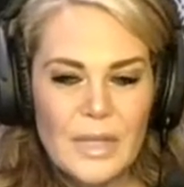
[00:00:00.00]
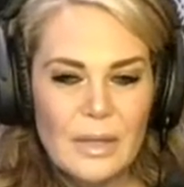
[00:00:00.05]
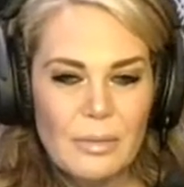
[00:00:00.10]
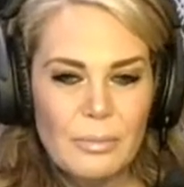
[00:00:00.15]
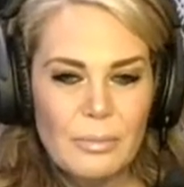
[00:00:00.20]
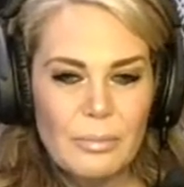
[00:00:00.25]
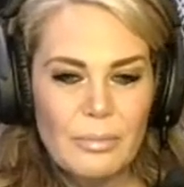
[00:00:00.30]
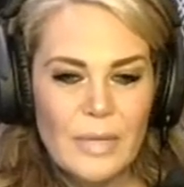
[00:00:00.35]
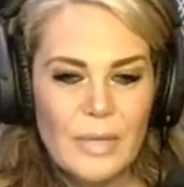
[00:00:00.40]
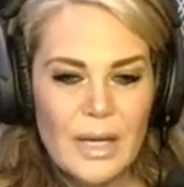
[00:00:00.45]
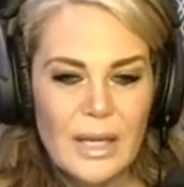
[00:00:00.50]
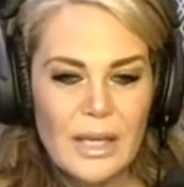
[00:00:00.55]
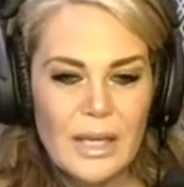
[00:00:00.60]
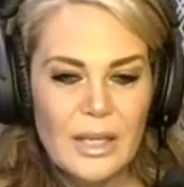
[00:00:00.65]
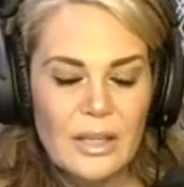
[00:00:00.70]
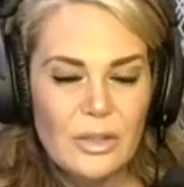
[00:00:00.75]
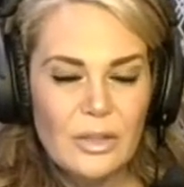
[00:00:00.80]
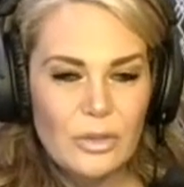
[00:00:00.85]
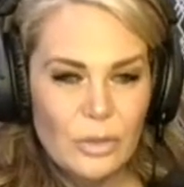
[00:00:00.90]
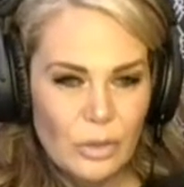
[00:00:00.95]

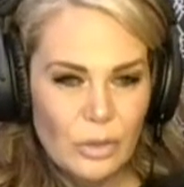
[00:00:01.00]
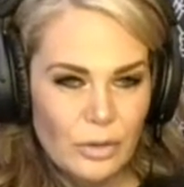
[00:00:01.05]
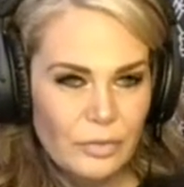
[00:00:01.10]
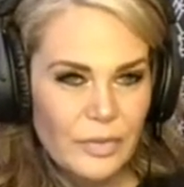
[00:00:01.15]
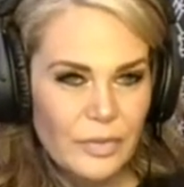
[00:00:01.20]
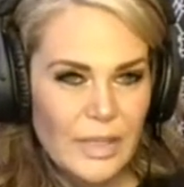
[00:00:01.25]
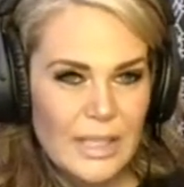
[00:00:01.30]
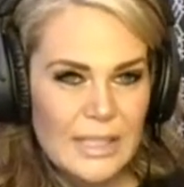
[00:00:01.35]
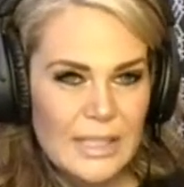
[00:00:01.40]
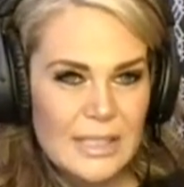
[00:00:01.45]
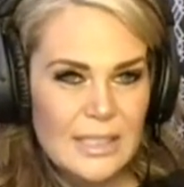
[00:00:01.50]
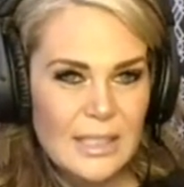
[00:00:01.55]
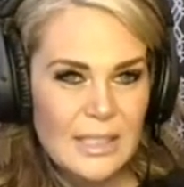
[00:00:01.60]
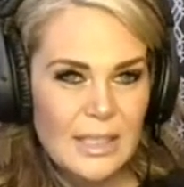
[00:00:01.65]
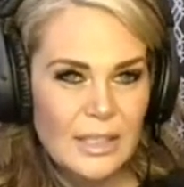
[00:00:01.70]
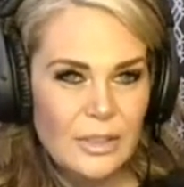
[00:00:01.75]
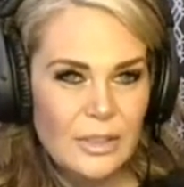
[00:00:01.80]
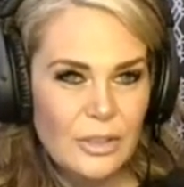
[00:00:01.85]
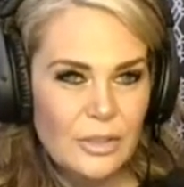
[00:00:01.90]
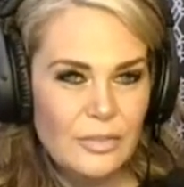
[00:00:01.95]
my girlfriend
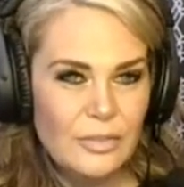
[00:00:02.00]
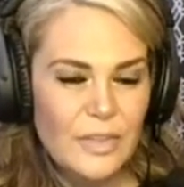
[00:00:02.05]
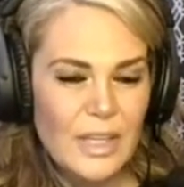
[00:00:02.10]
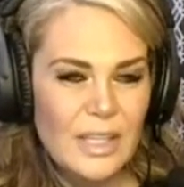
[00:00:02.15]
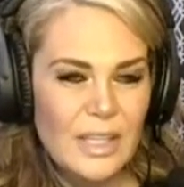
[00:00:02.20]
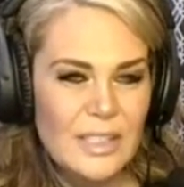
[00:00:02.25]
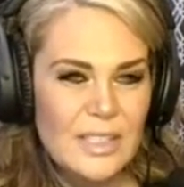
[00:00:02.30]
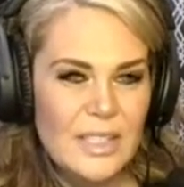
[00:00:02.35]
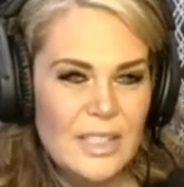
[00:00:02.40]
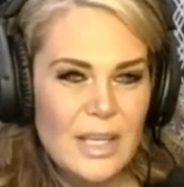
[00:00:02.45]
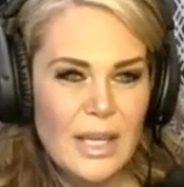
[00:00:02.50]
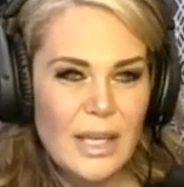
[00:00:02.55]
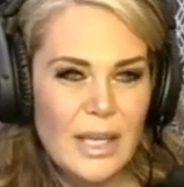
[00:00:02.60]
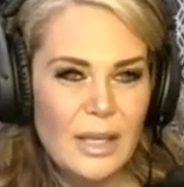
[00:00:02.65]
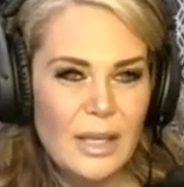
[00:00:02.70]
and her fiance